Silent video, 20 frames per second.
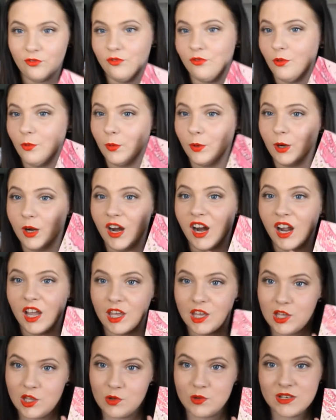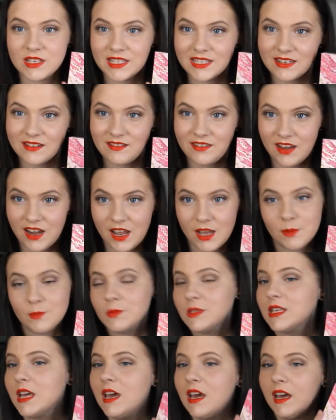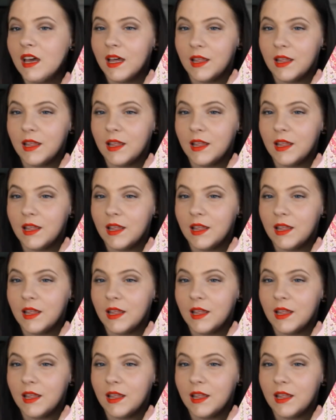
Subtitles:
for cutest names.